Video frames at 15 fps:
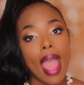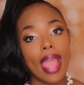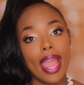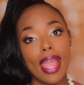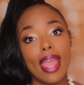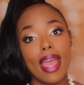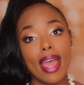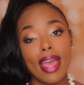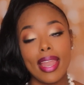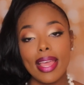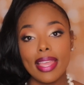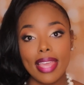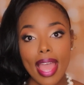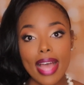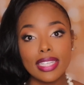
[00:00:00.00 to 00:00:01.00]
and
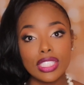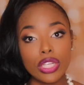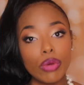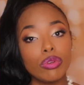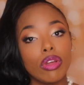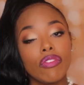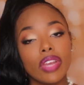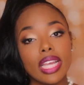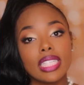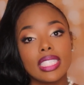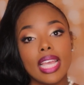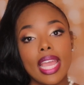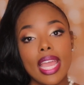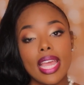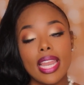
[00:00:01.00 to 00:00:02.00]
yeah, so don't forget
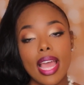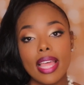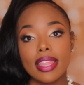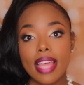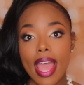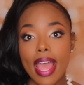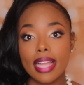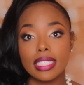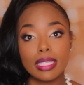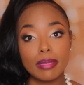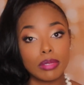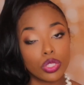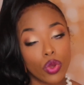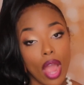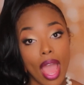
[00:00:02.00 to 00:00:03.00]
to hit that
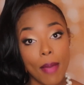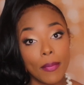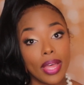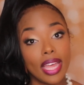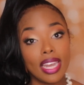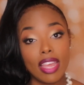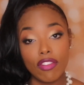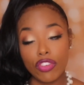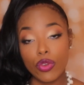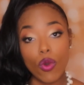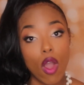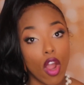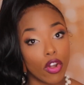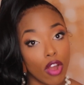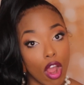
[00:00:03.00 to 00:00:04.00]
subscribe button if you
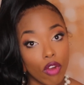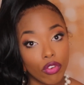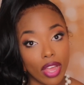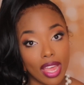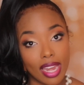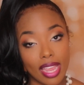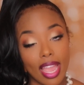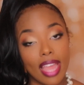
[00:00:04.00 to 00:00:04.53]
aren't already,